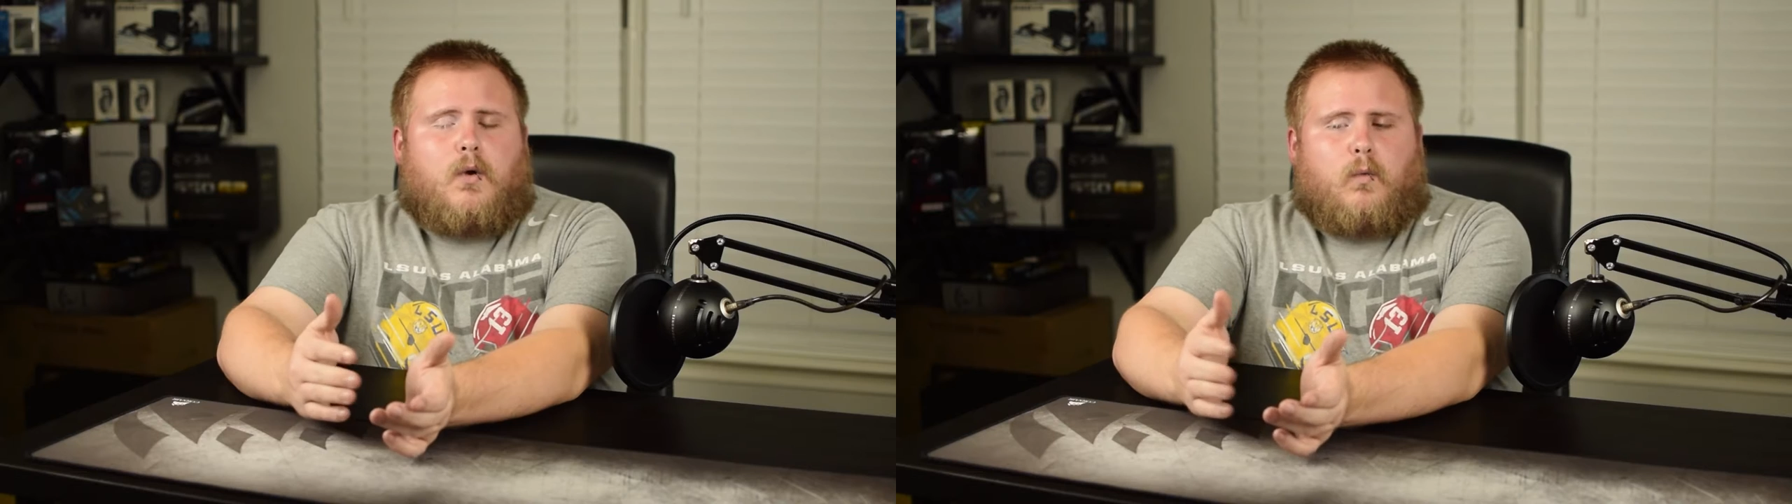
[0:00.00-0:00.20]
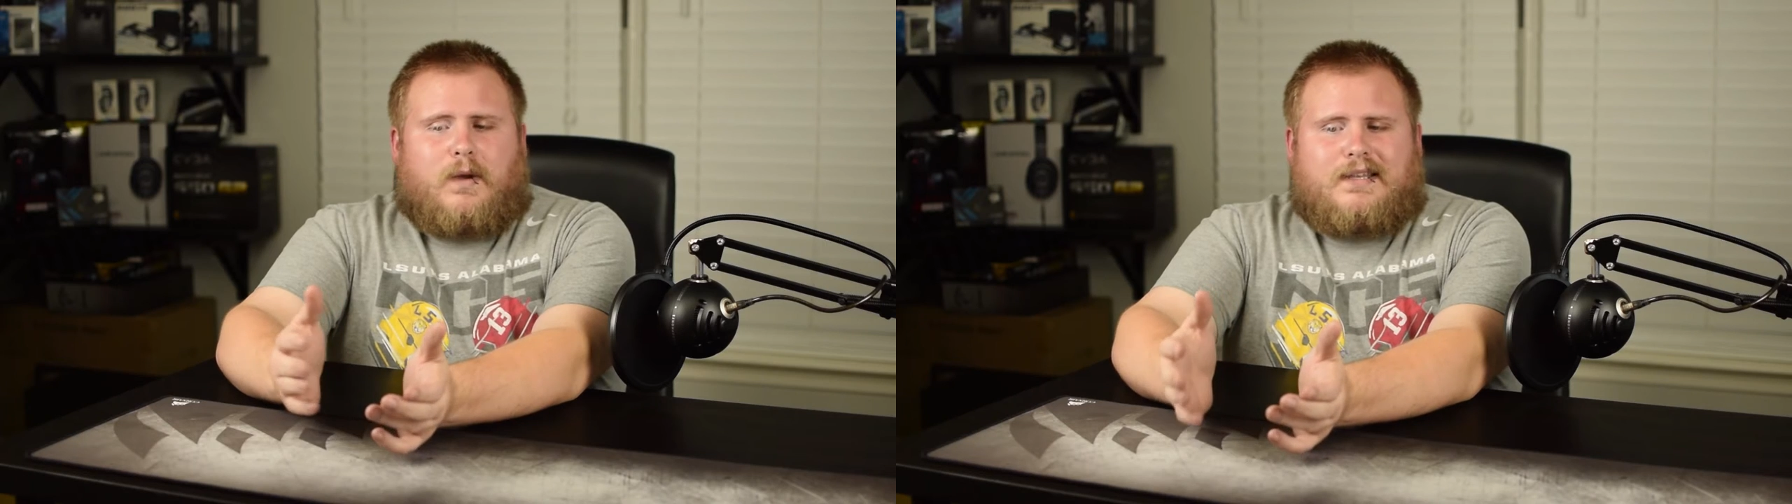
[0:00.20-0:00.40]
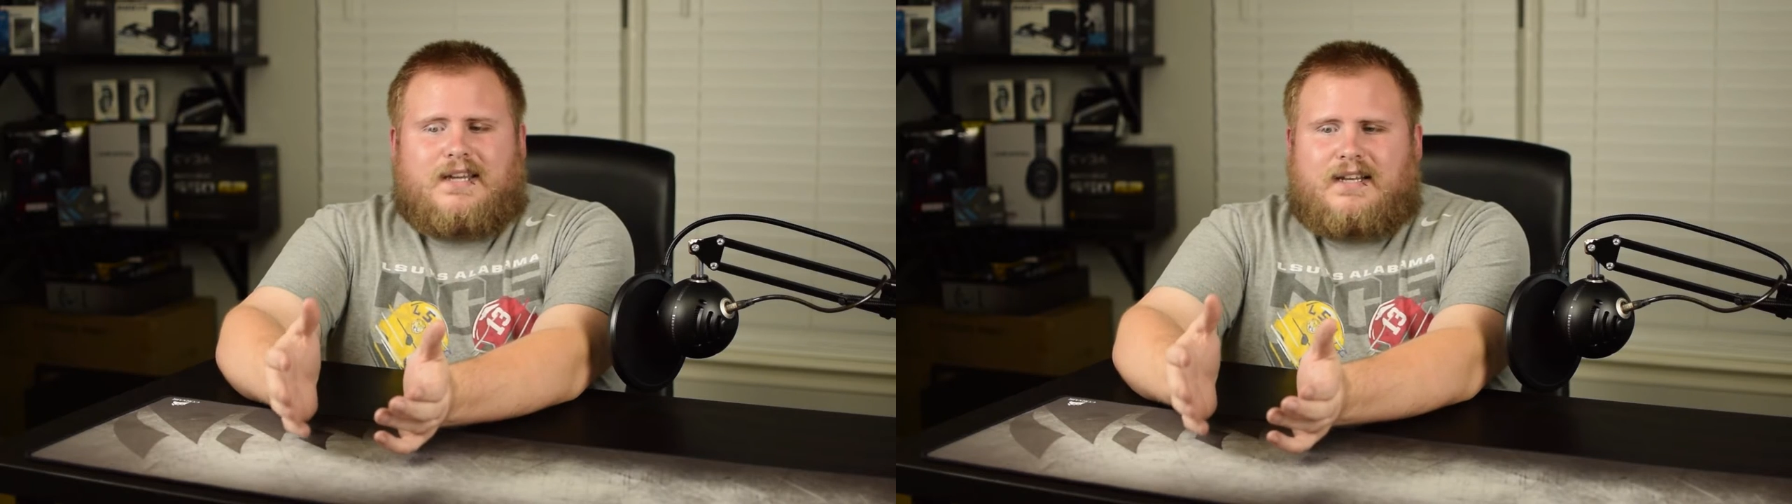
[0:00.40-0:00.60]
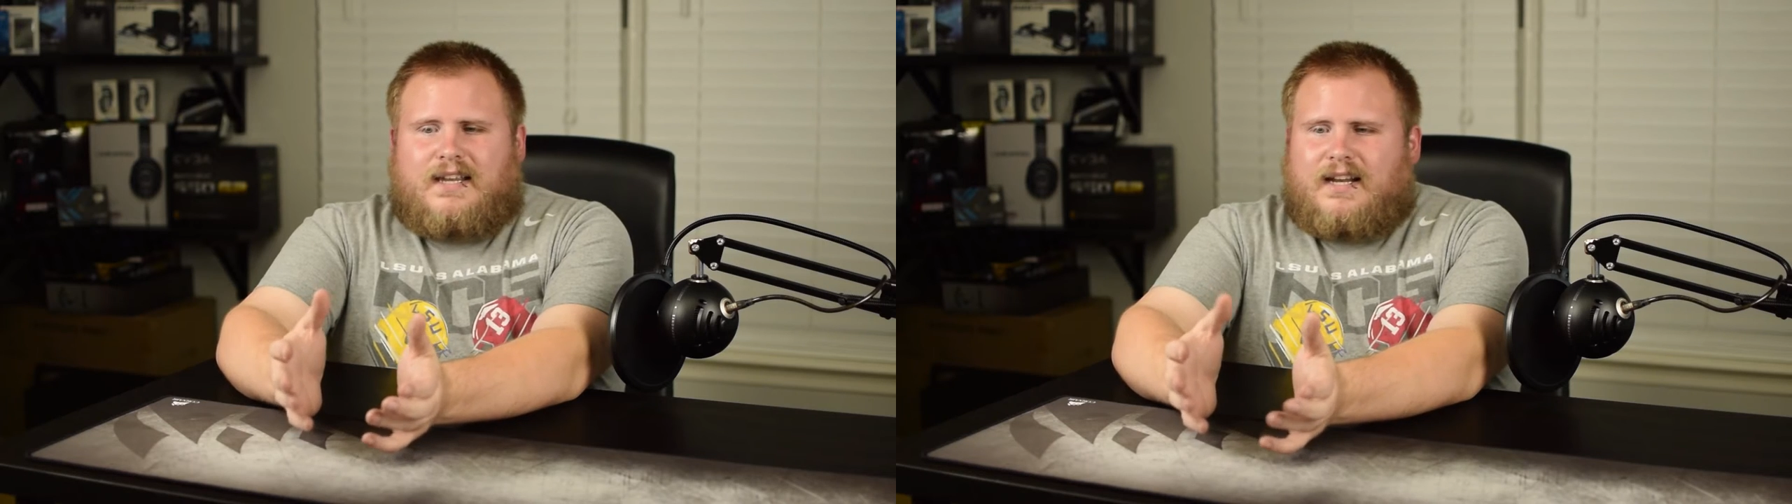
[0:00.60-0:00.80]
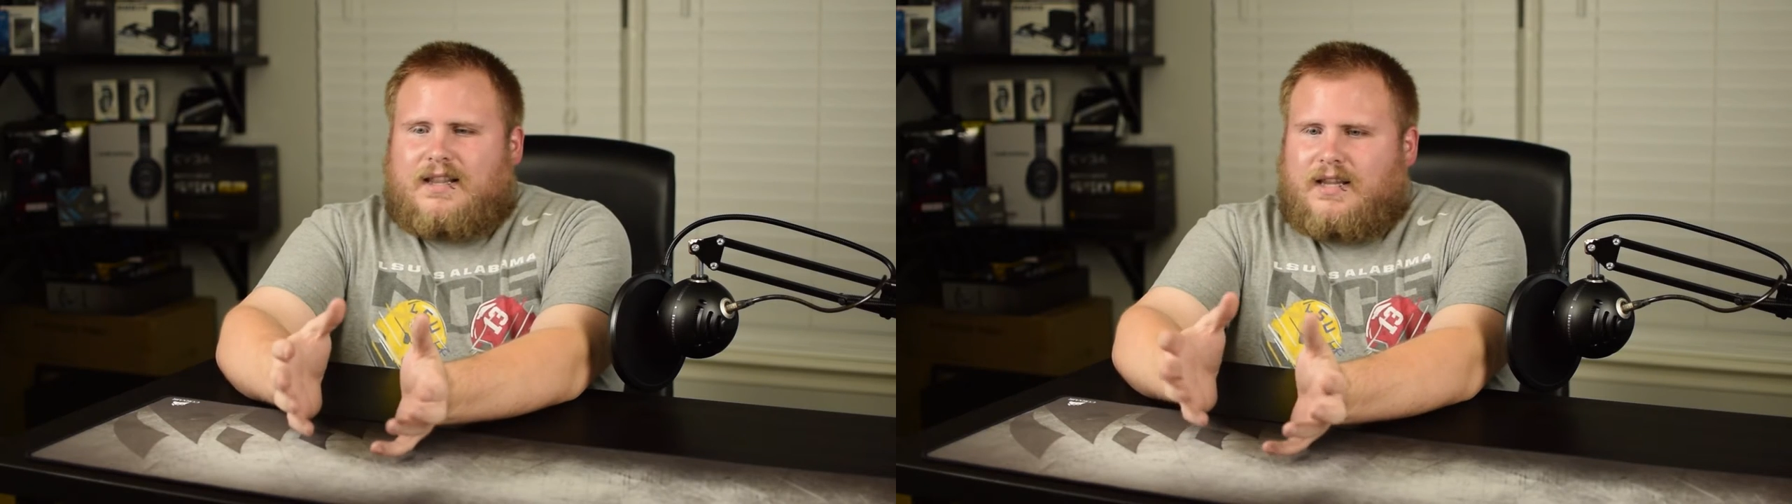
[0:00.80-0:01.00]
we did
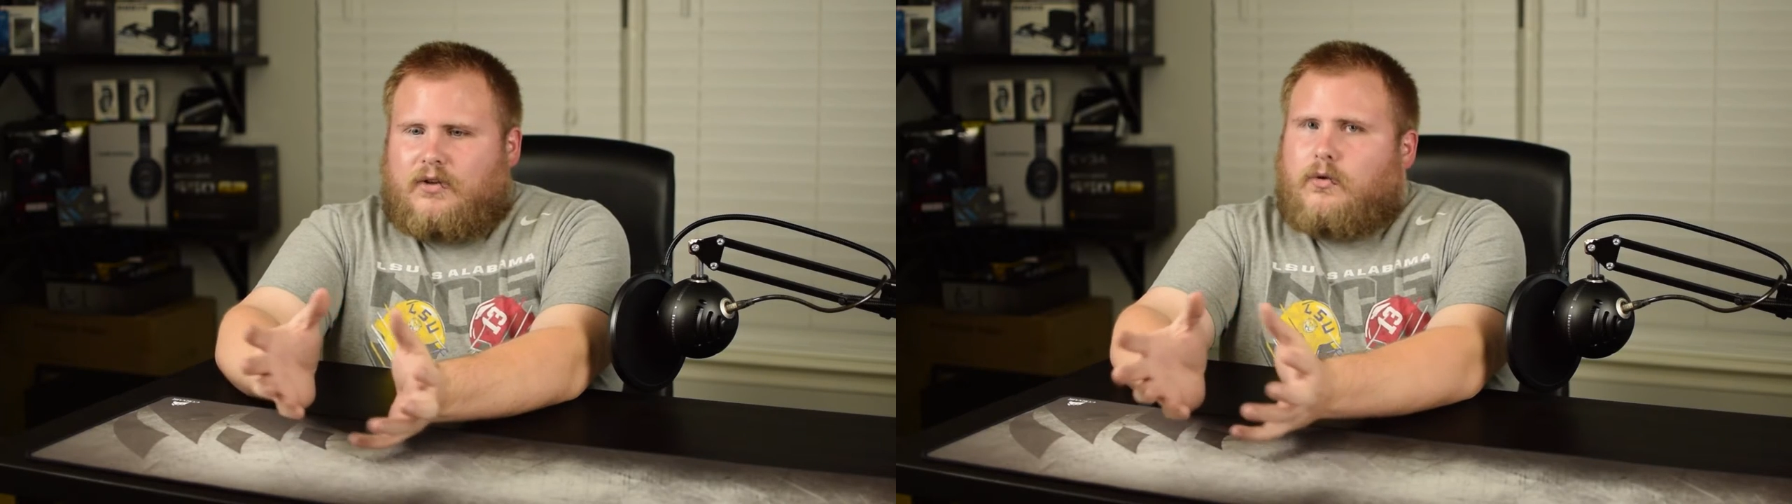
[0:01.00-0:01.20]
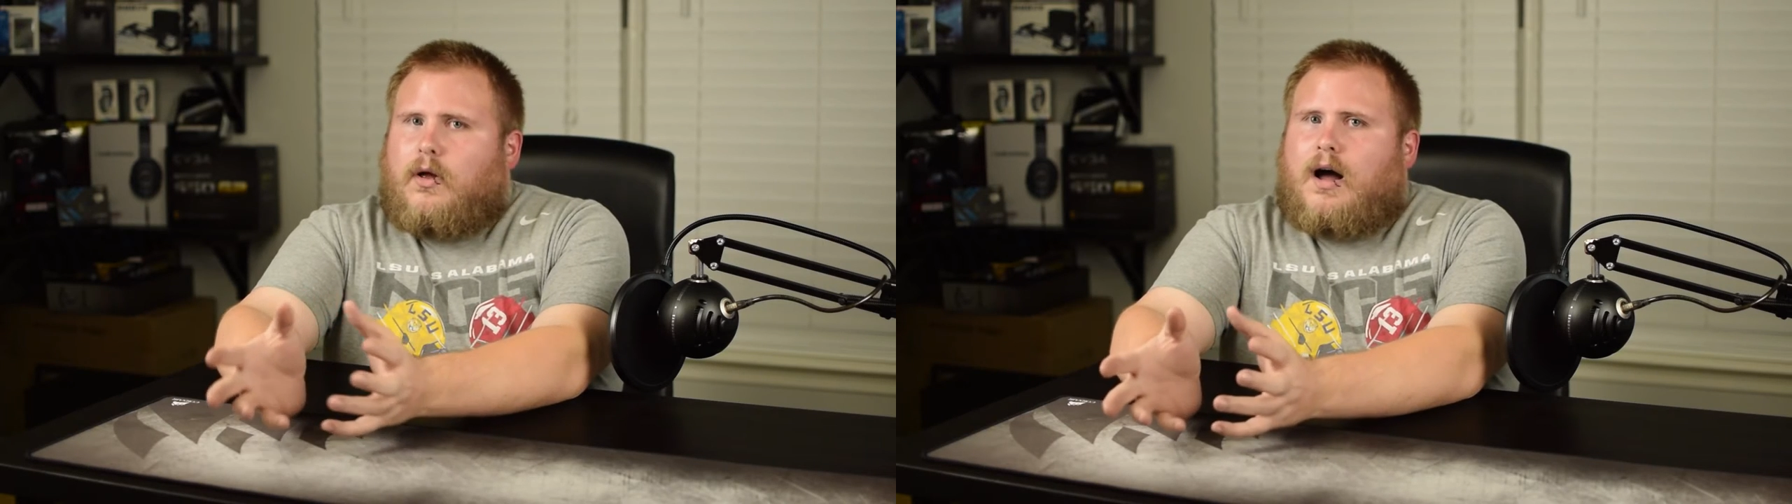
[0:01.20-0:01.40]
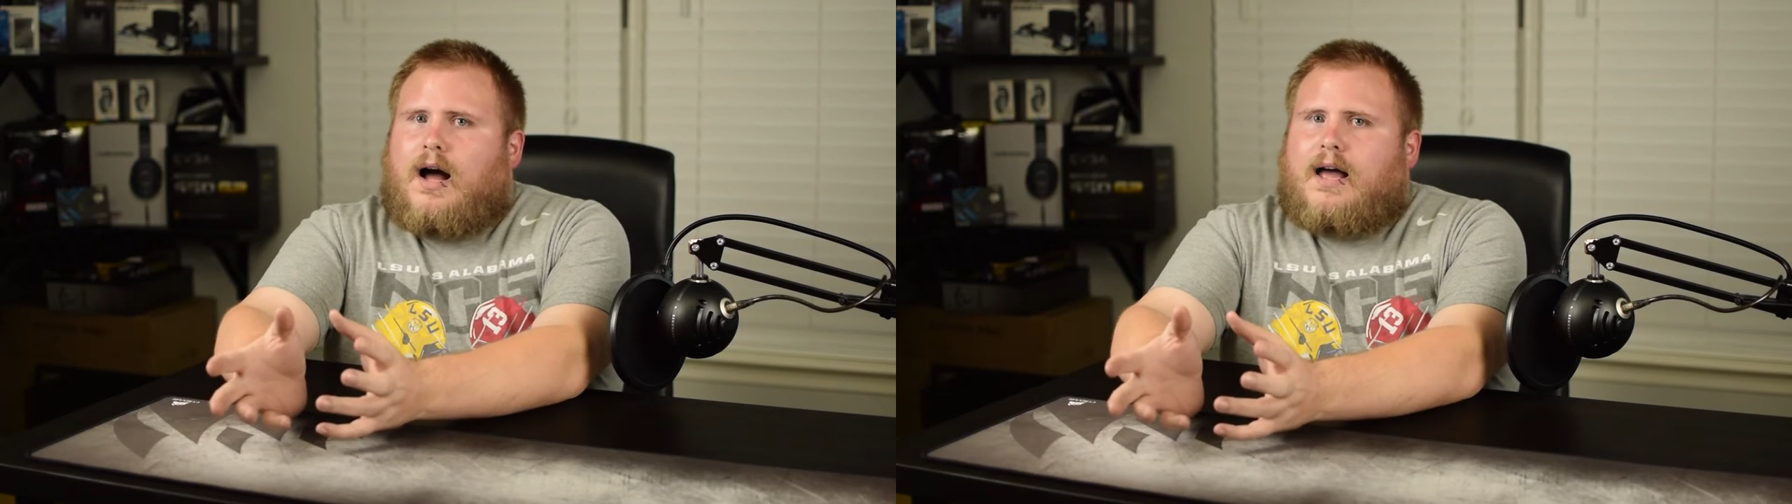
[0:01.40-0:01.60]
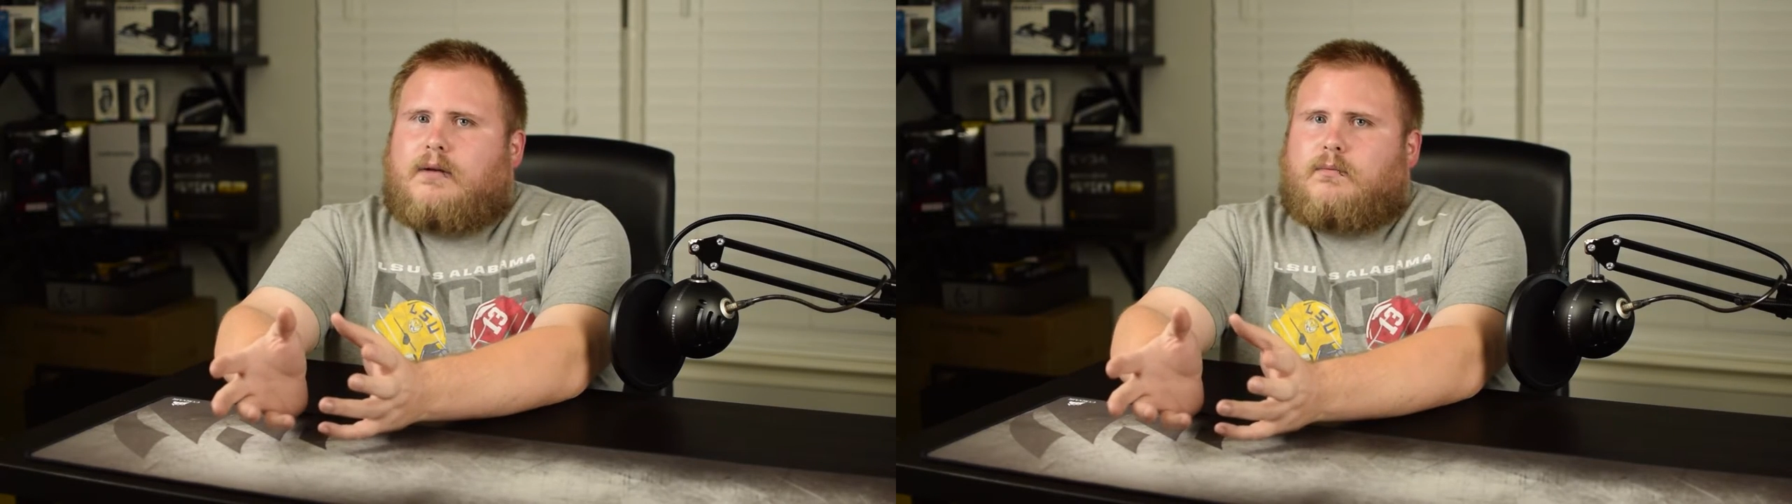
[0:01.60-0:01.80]
get a little hot